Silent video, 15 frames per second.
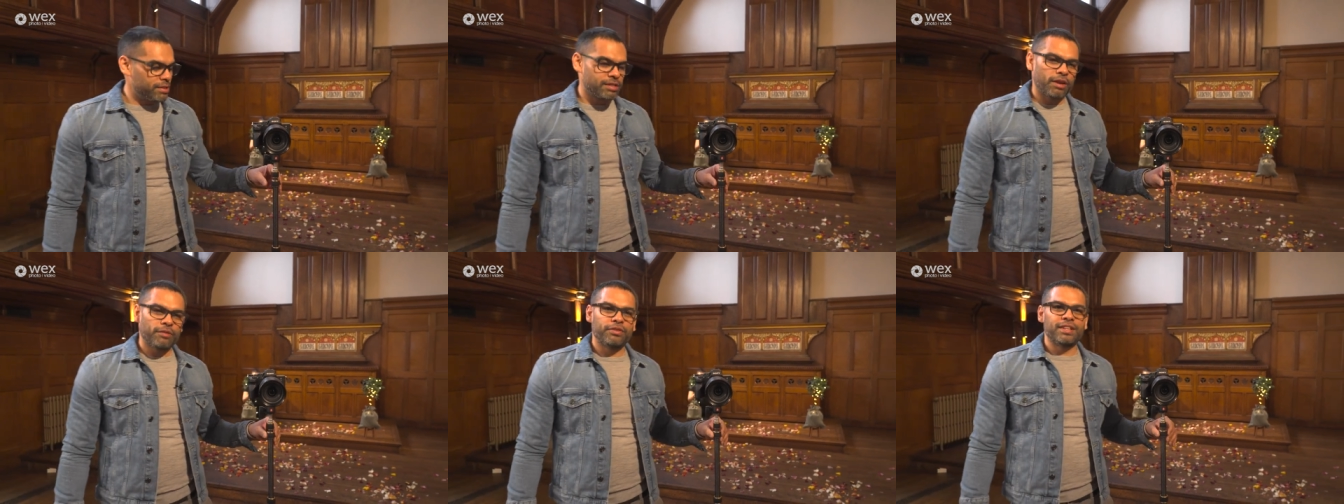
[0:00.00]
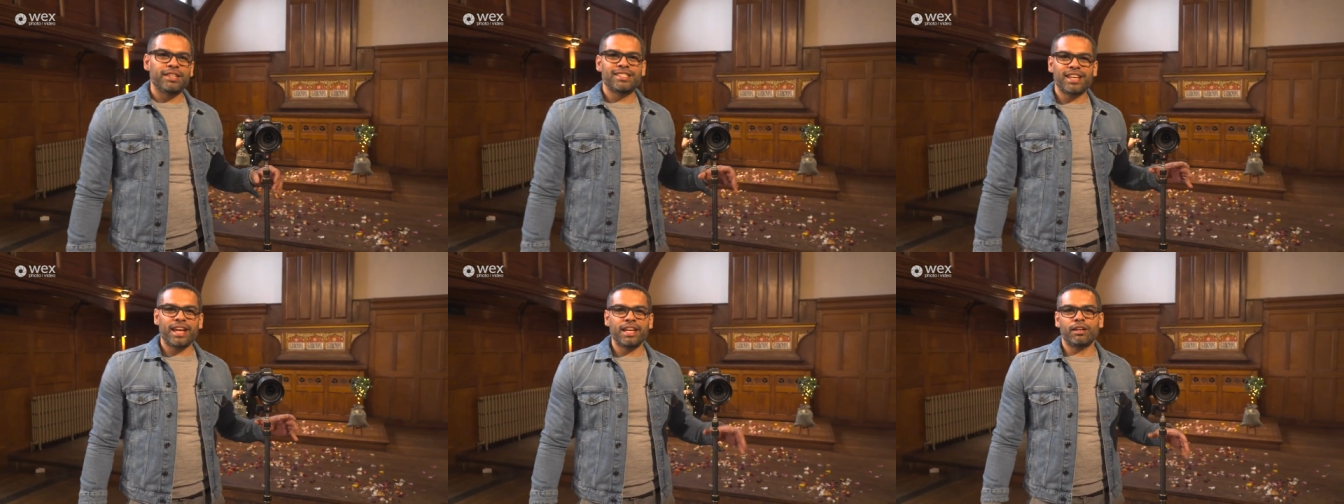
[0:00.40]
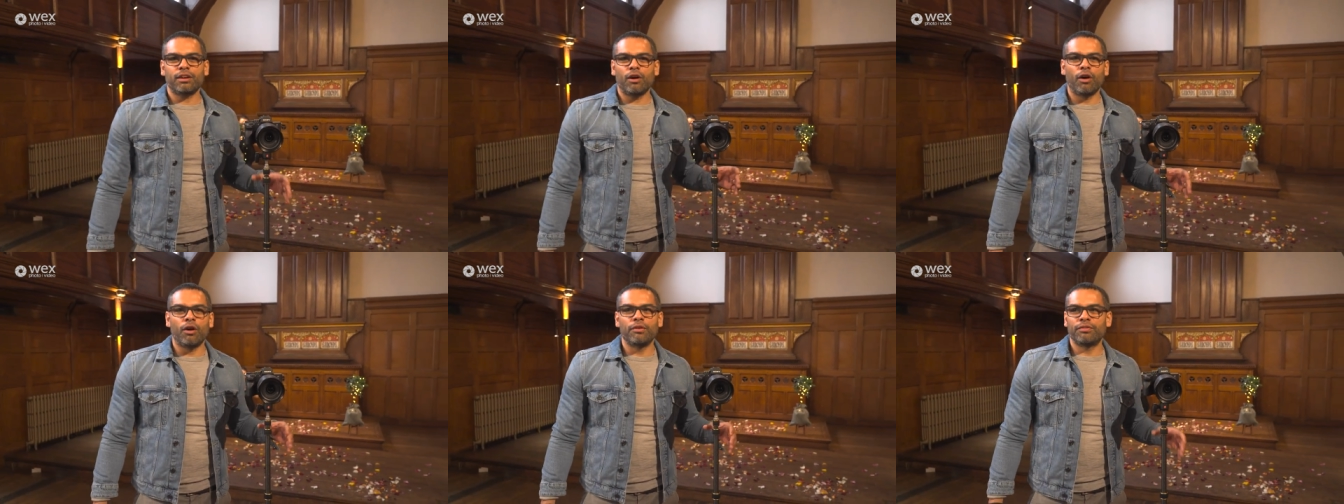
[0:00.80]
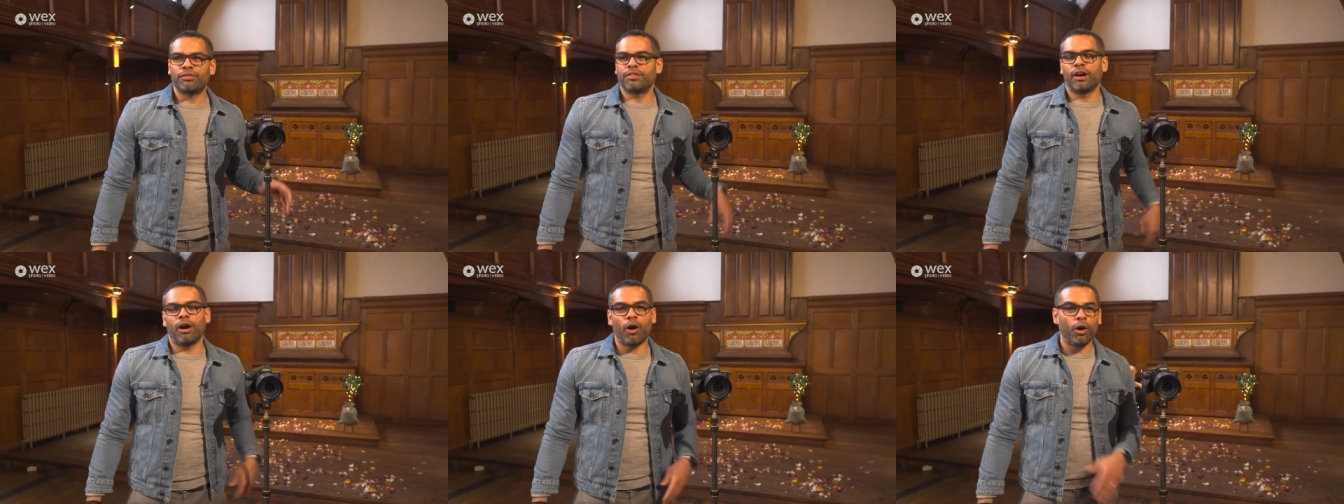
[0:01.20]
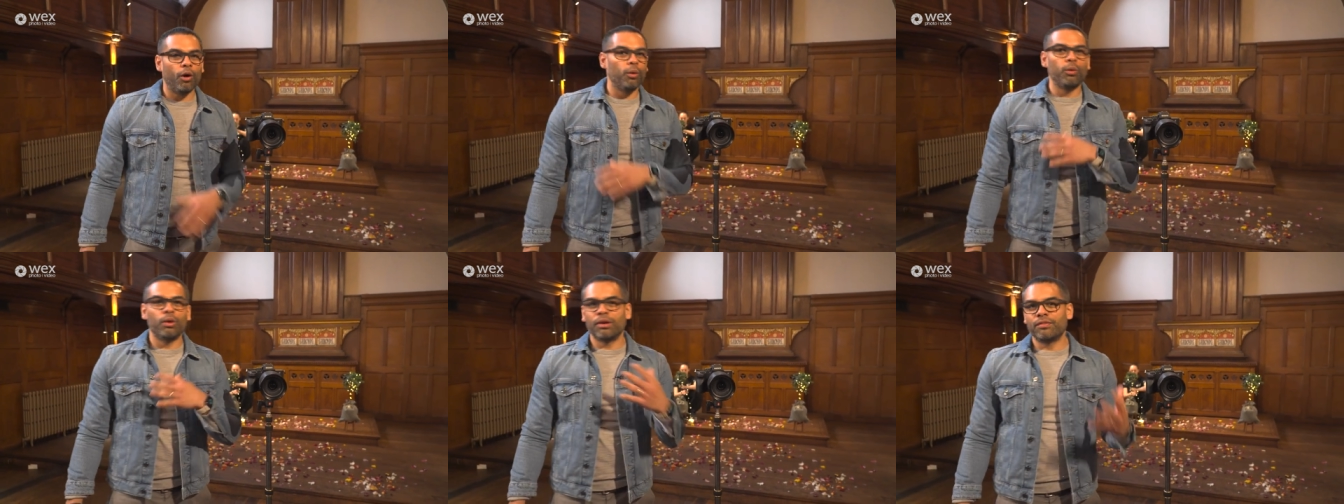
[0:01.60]
So for the sake of the
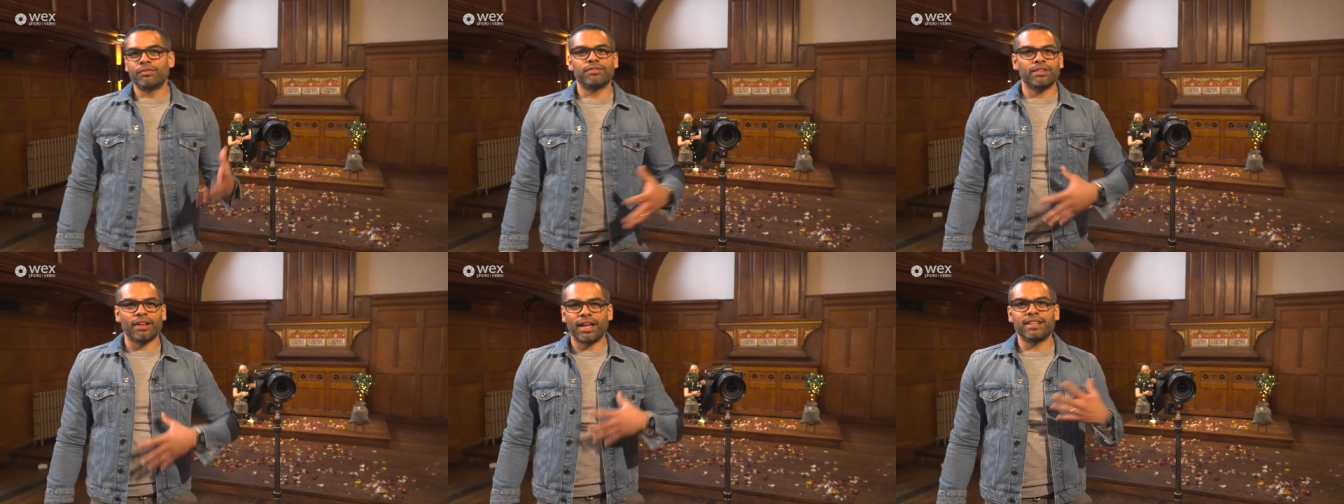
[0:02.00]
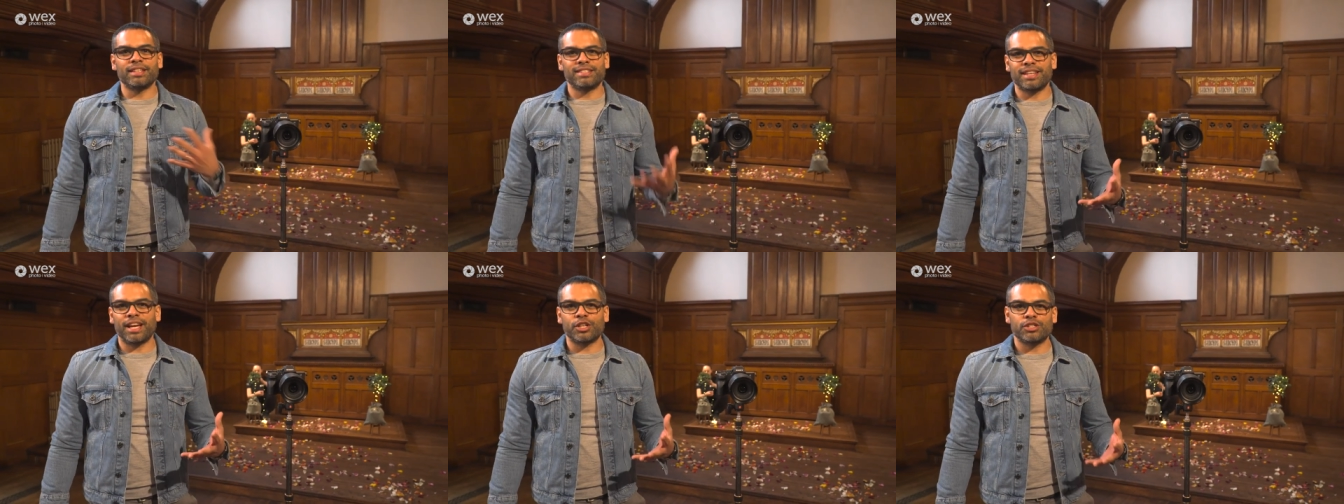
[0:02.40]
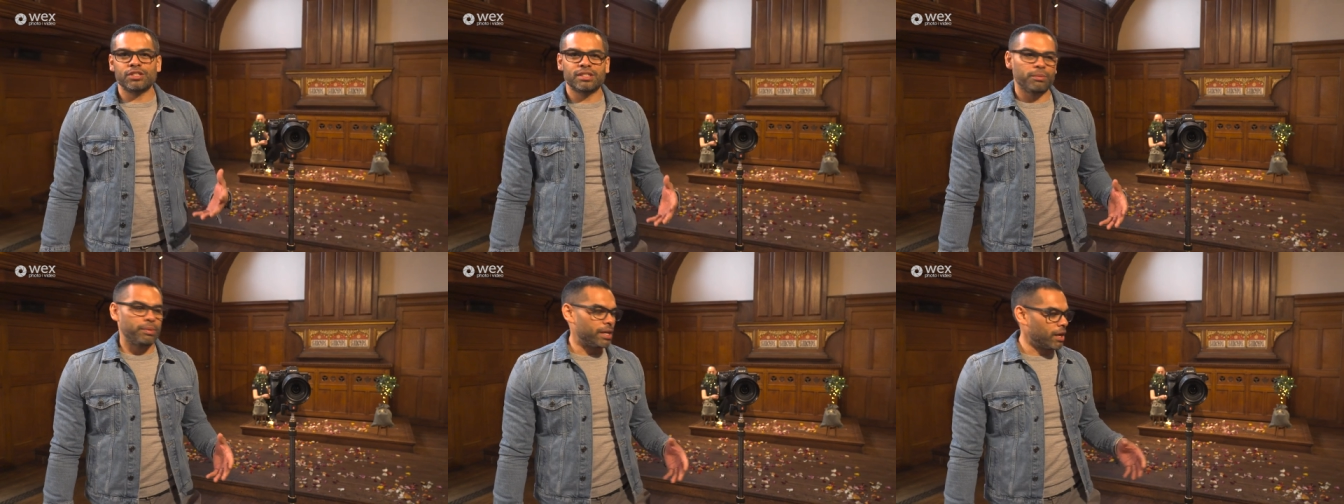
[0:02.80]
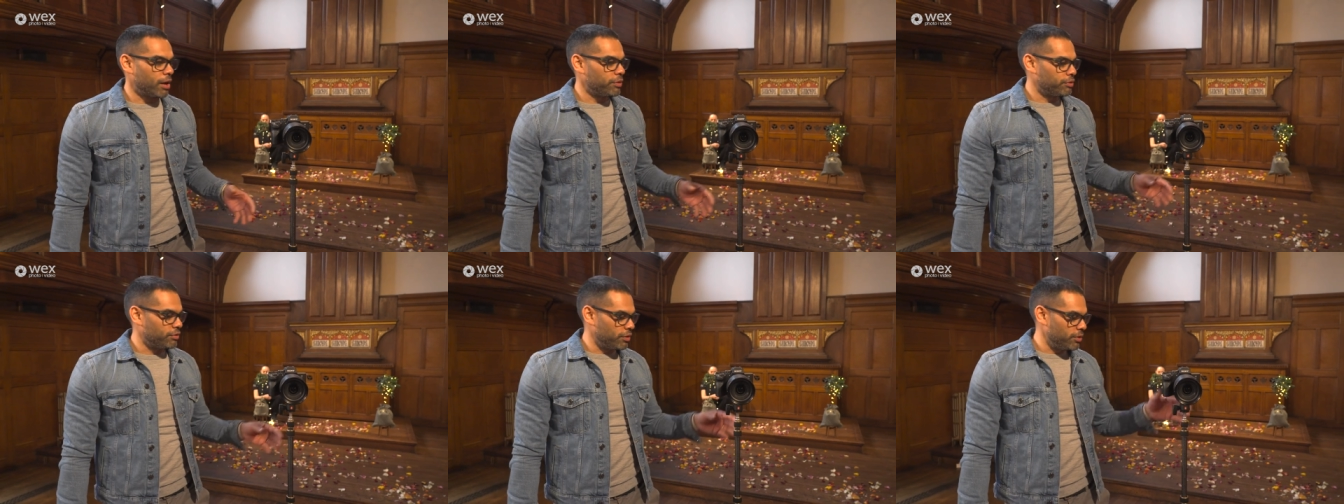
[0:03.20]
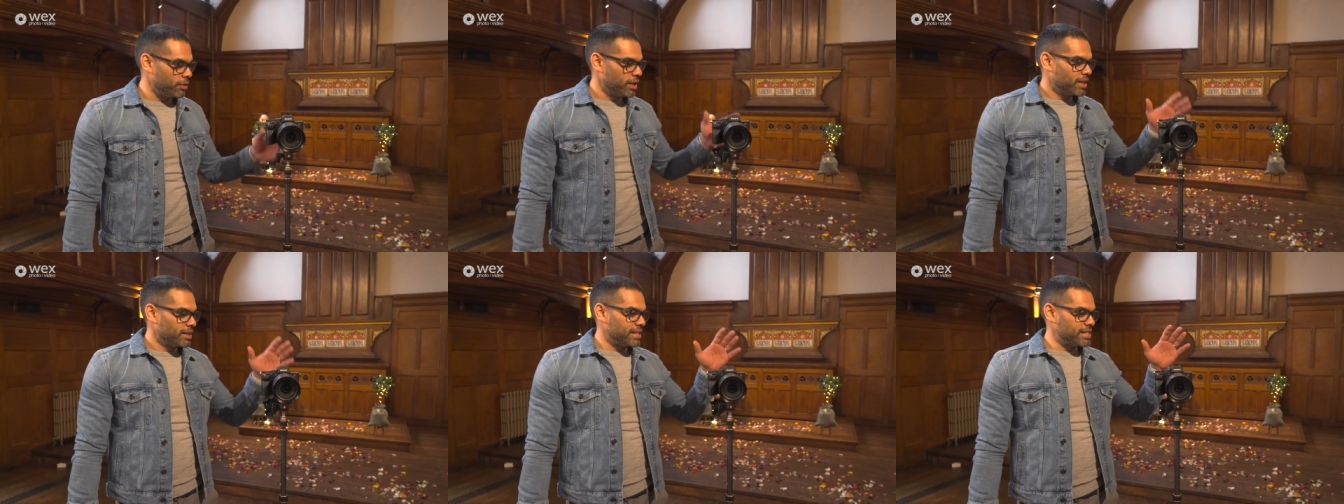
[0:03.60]
whole of like the sections that we go through,
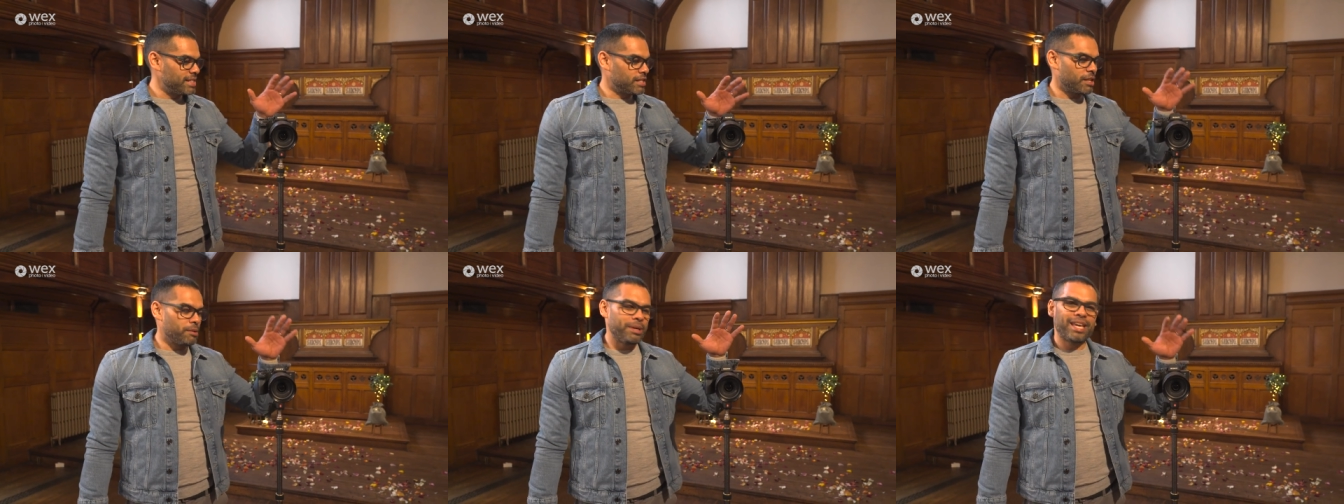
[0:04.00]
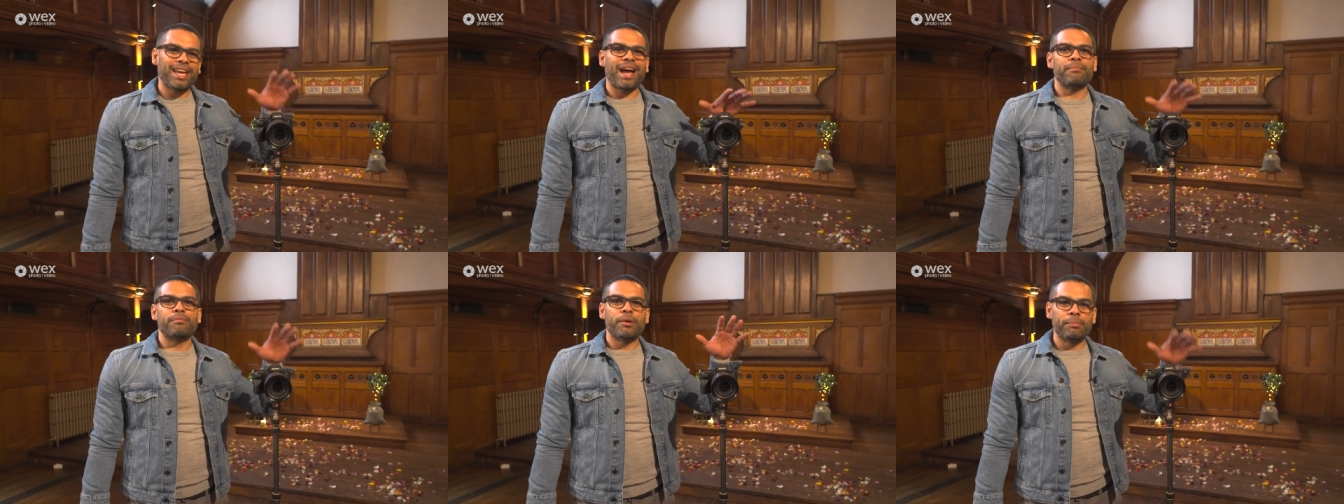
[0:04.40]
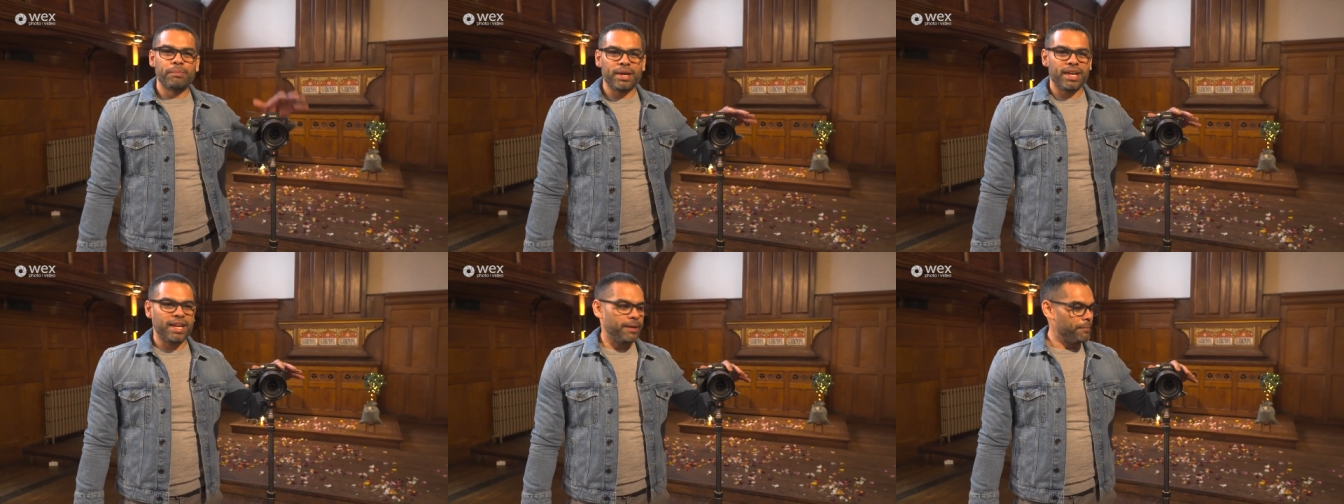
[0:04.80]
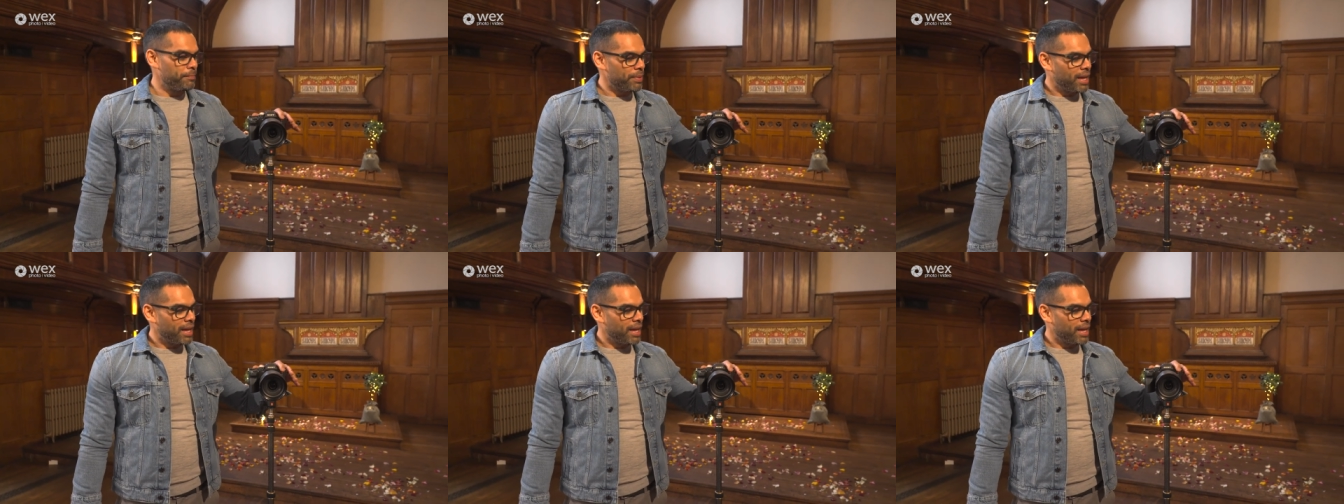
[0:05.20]
this is going to be camera B.